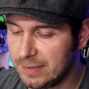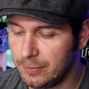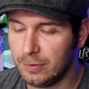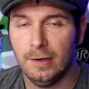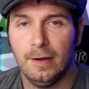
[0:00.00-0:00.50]

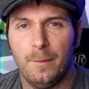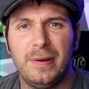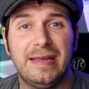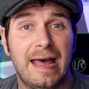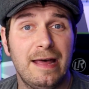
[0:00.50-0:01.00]
So
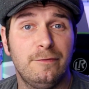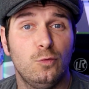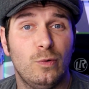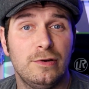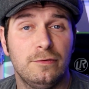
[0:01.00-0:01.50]
be
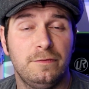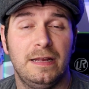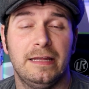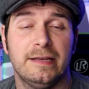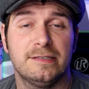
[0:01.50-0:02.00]
careful when you're
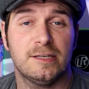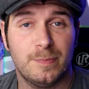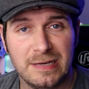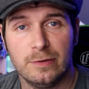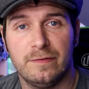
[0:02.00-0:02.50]
filling this,
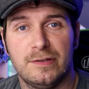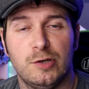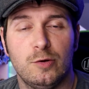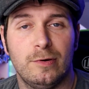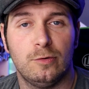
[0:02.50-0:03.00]
especially with the
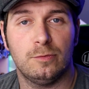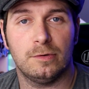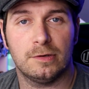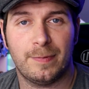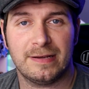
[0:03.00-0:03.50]
2ml
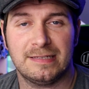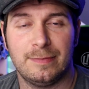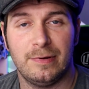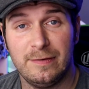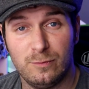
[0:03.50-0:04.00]

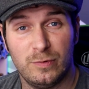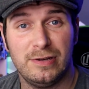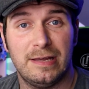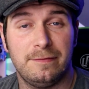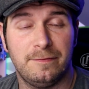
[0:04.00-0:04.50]
capacity, but even when
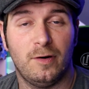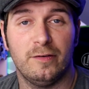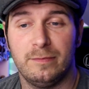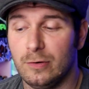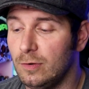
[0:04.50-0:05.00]
you get the
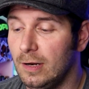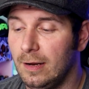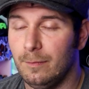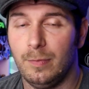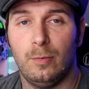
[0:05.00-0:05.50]
5ml
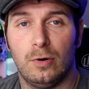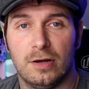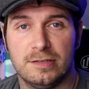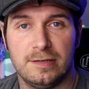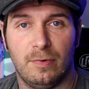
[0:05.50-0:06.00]
bubble
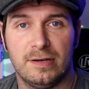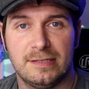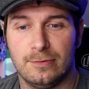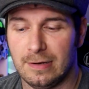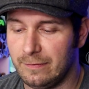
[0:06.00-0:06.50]
glass, you might still